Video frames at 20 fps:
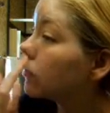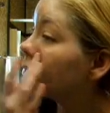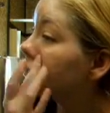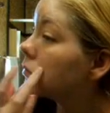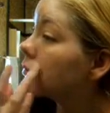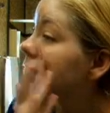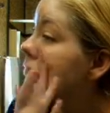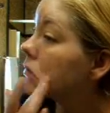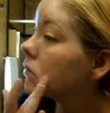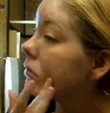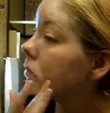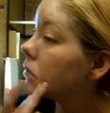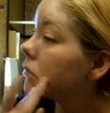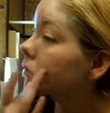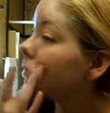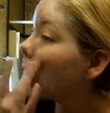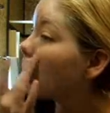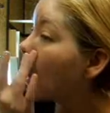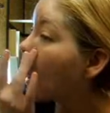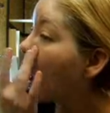
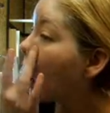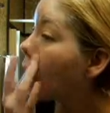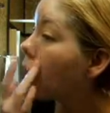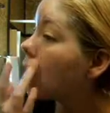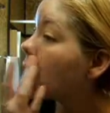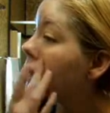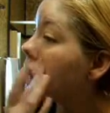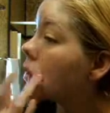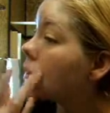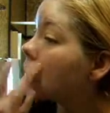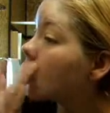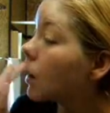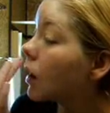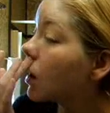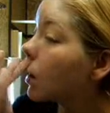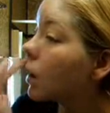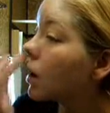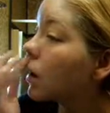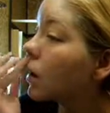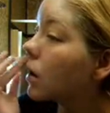
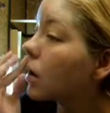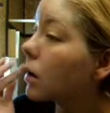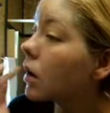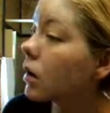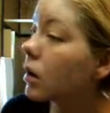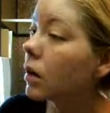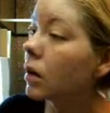[no speech]